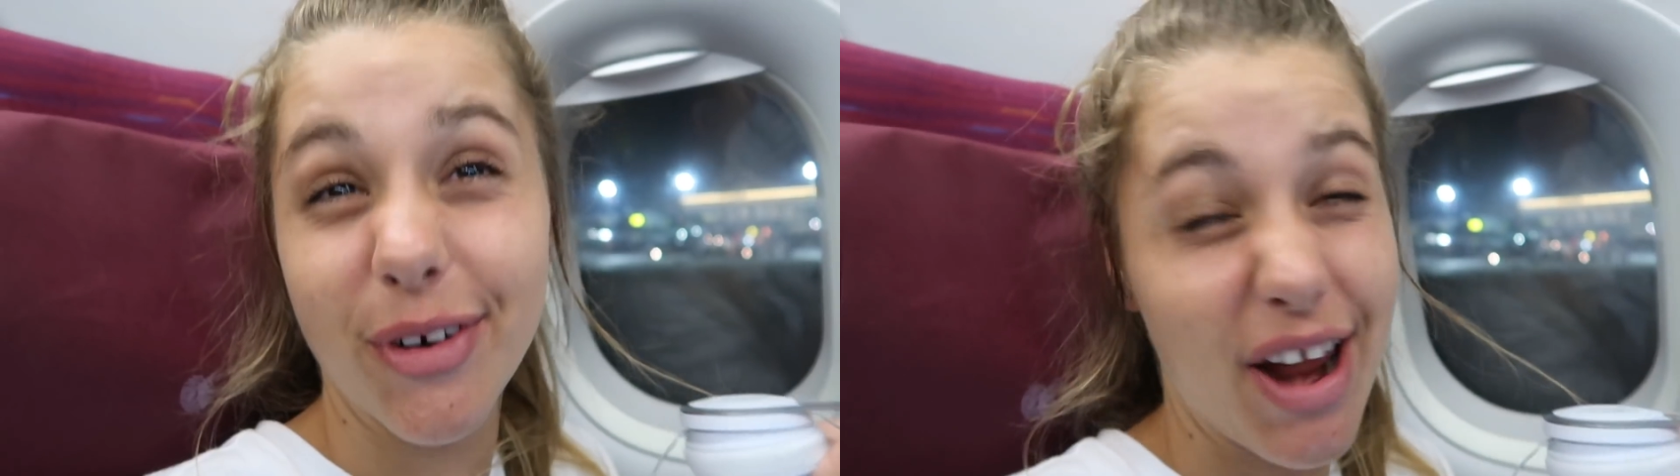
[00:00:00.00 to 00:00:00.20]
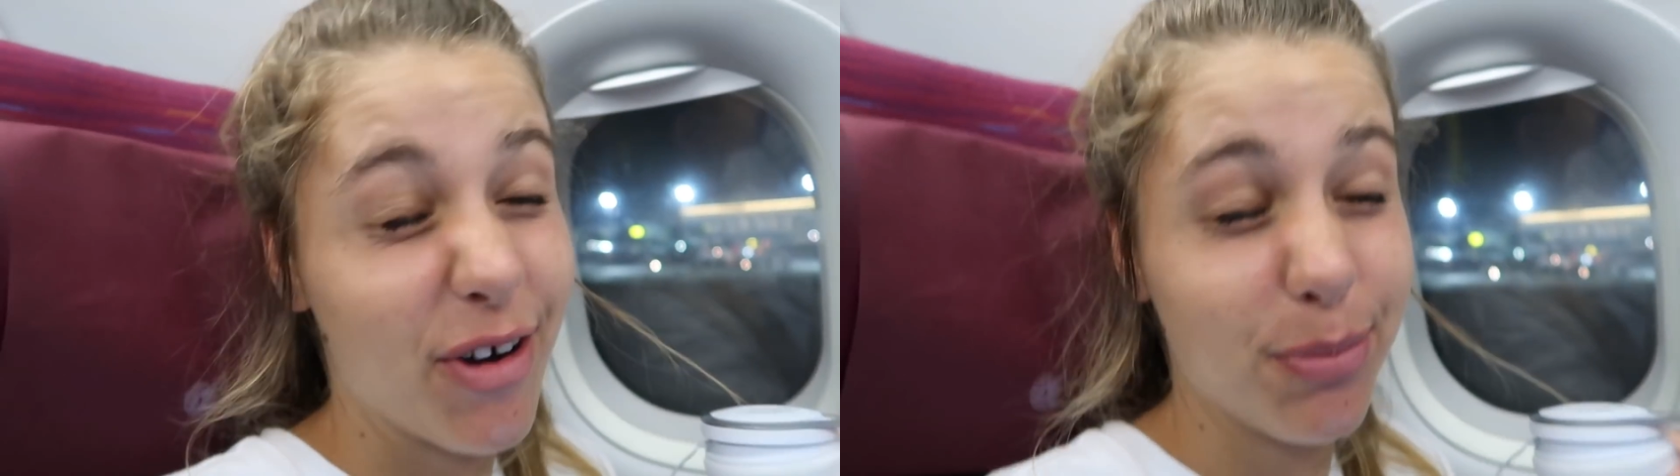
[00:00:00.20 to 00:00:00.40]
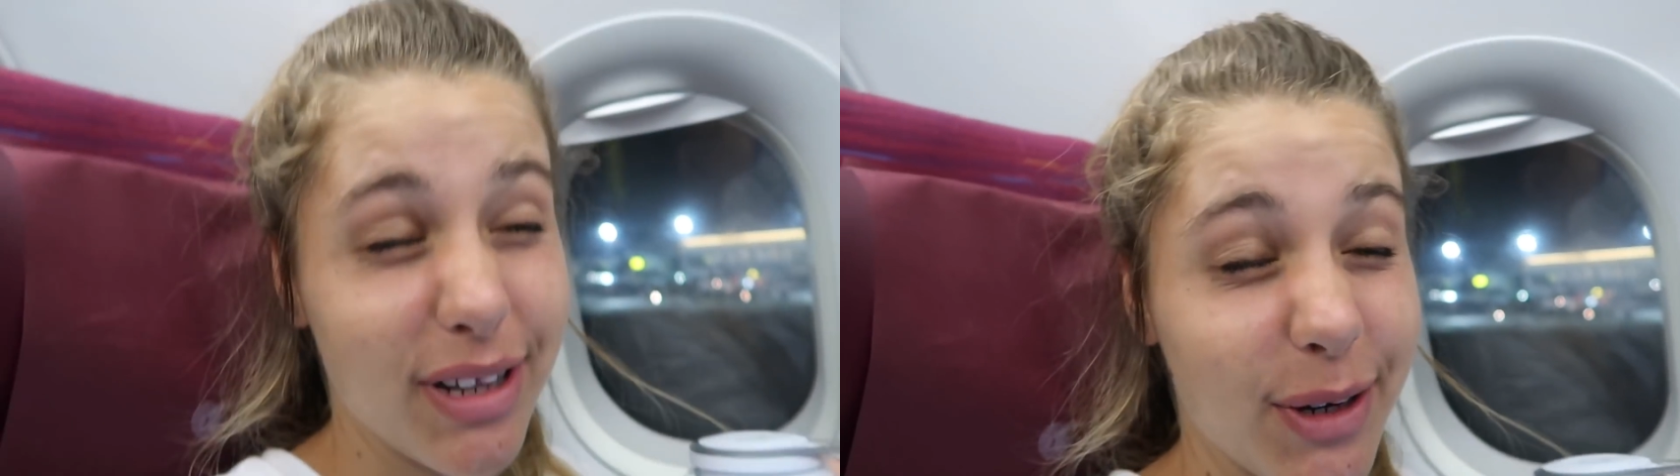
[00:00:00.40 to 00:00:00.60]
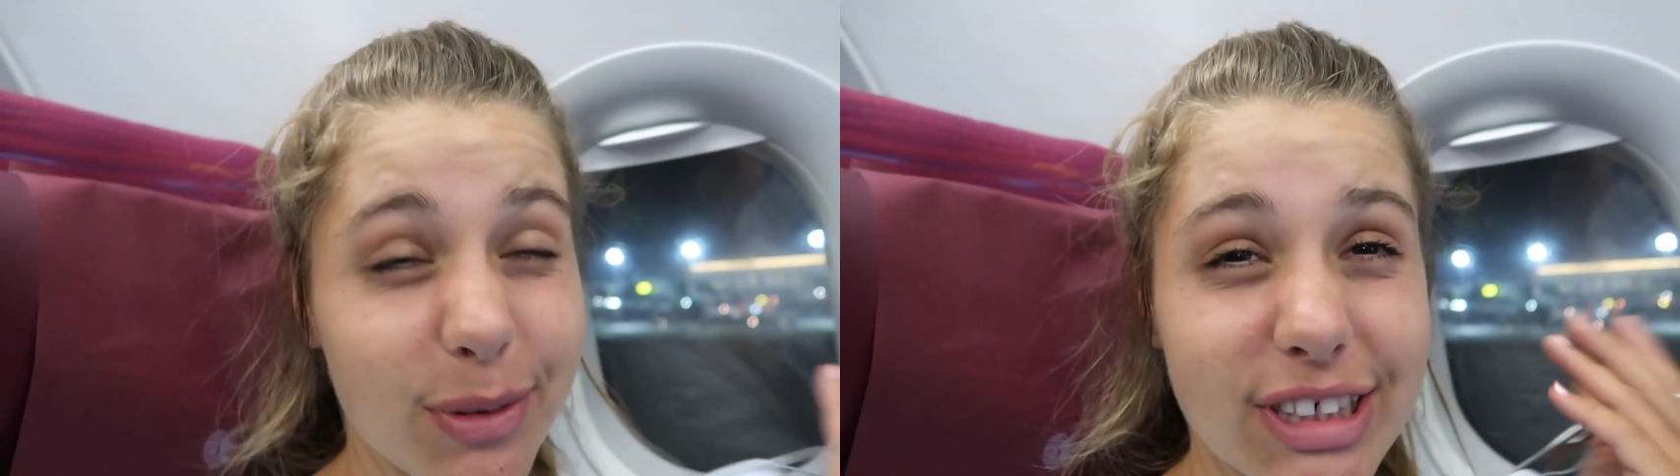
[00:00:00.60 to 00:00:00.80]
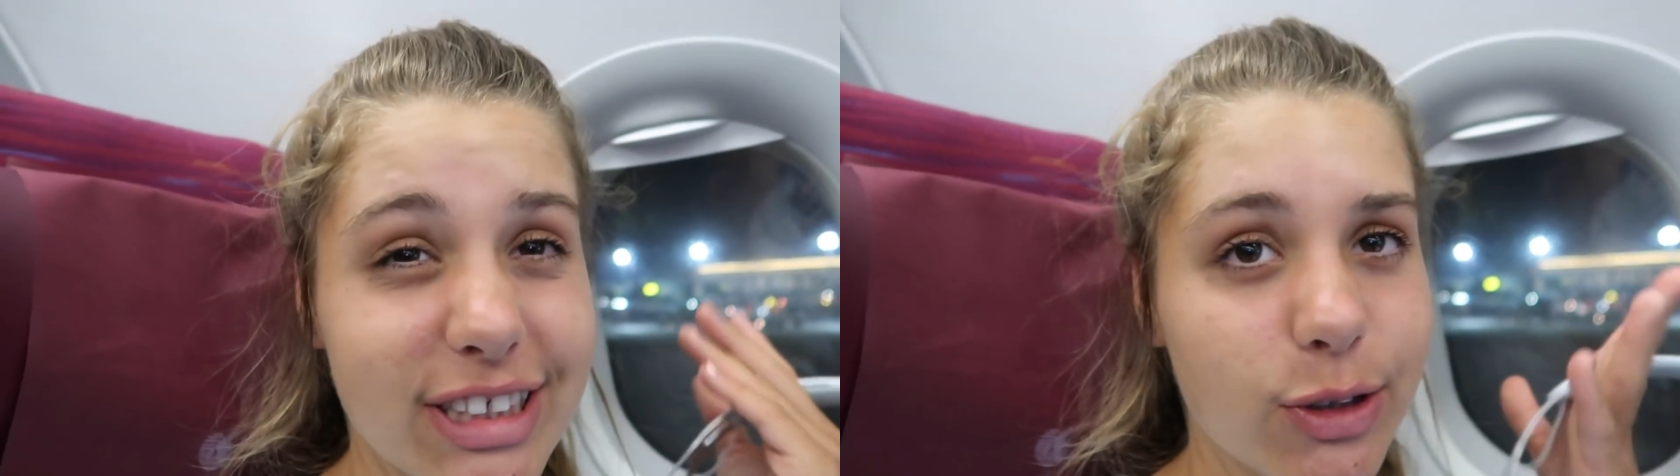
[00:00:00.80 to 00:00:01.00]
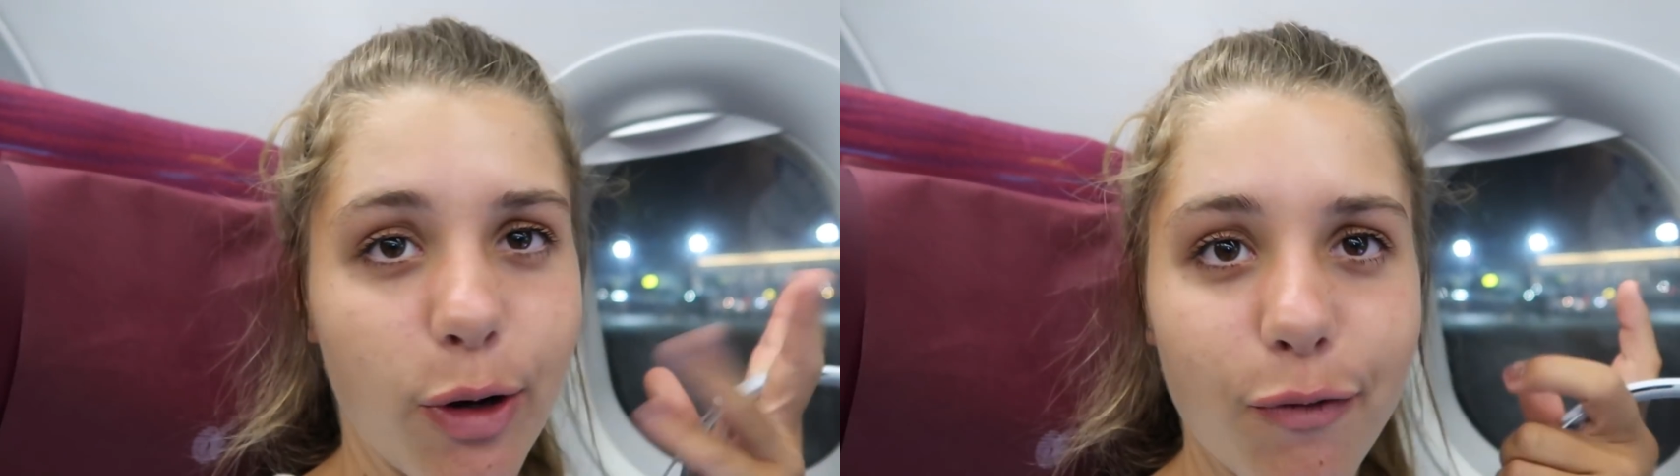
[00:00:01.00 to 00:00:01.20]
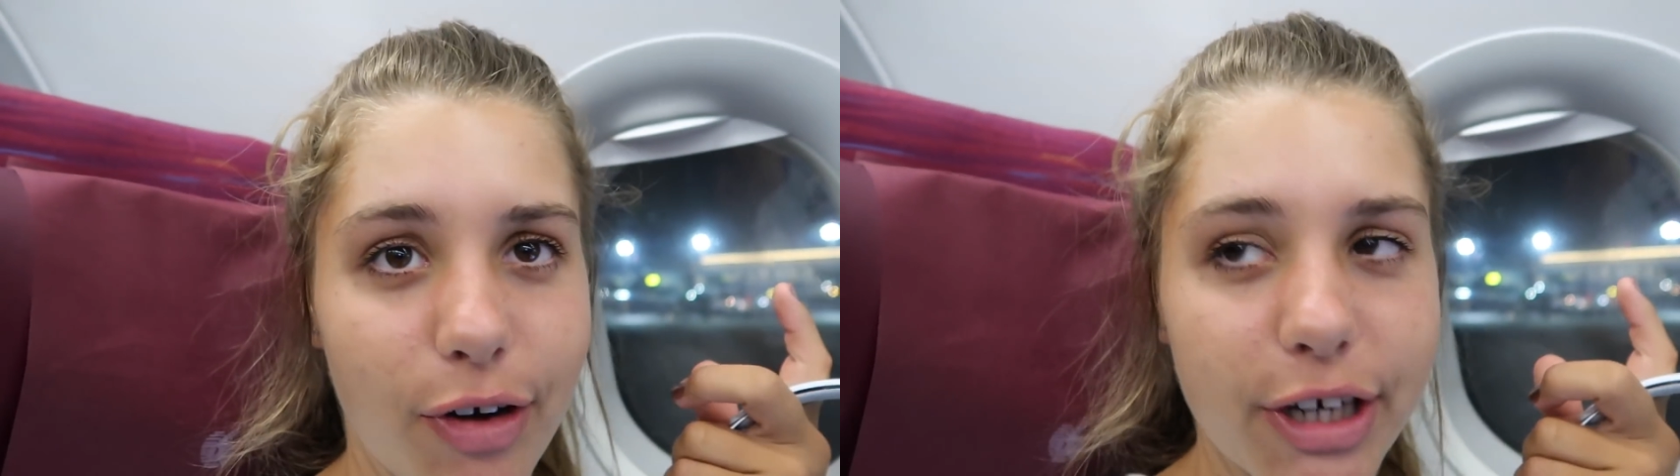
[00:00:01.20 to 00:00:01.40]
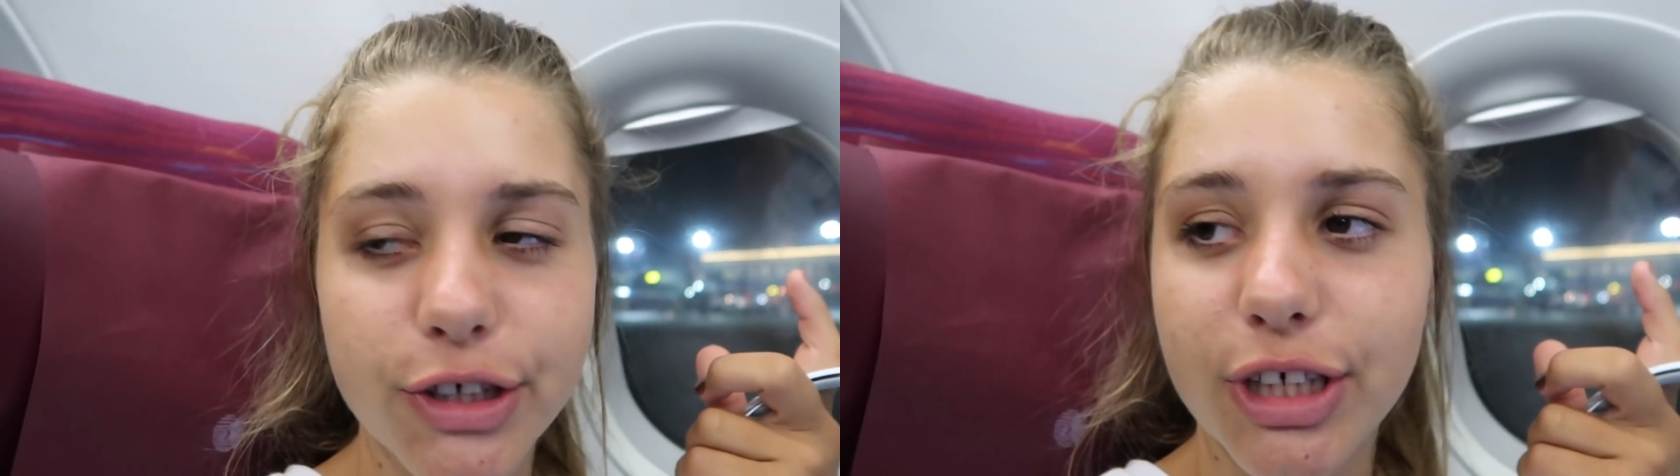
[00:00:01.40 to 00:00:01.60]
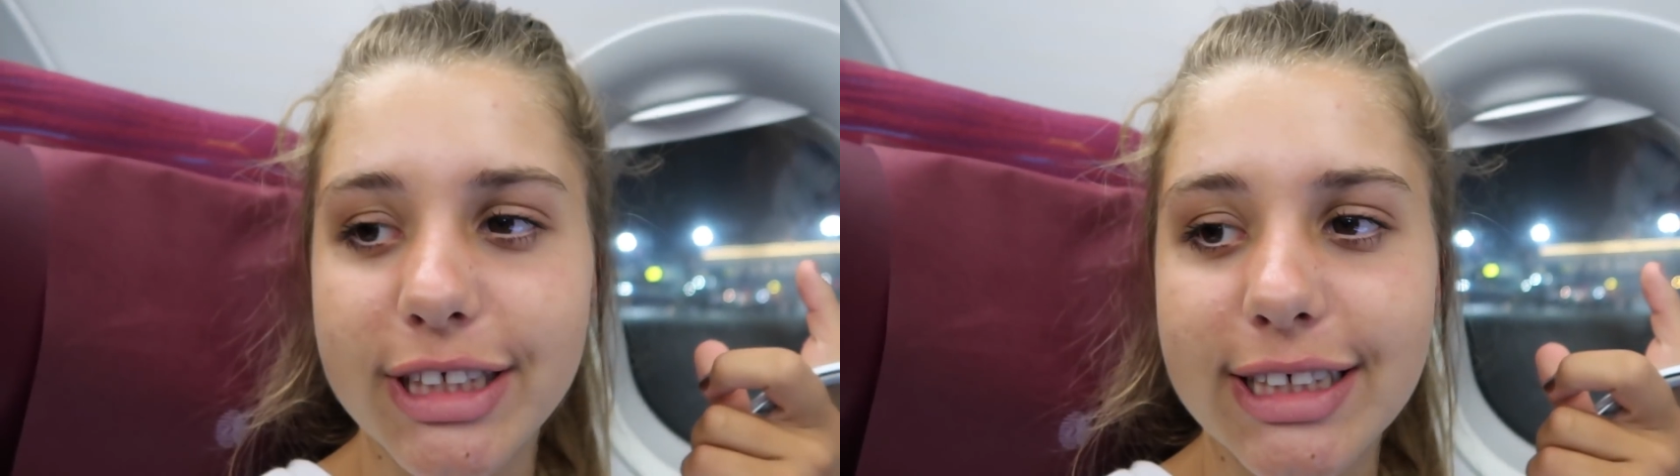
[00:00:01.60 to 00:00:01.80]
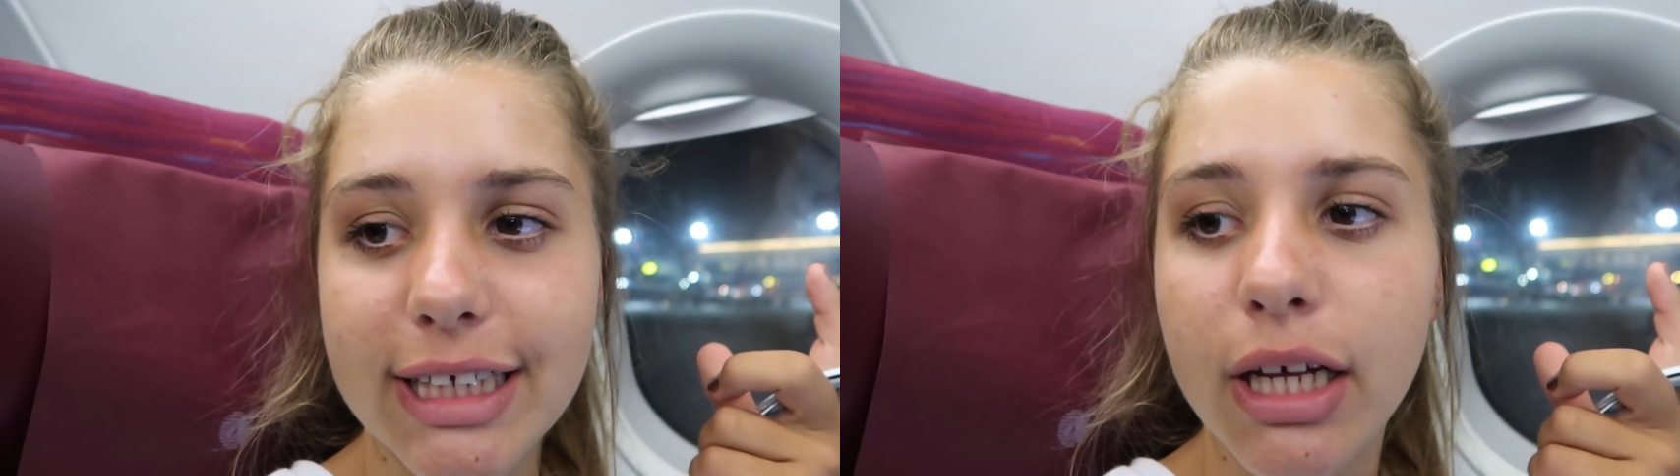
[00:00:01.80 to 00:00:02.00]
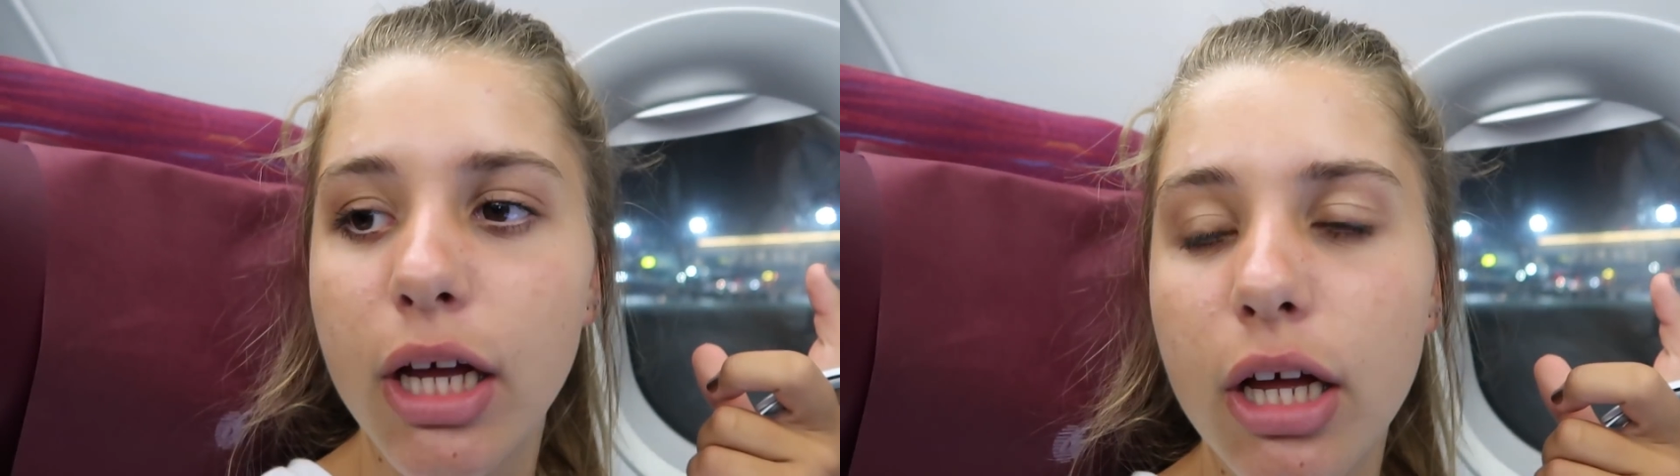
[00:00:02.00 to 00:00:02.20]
we're on an airplane, which is not very interesting.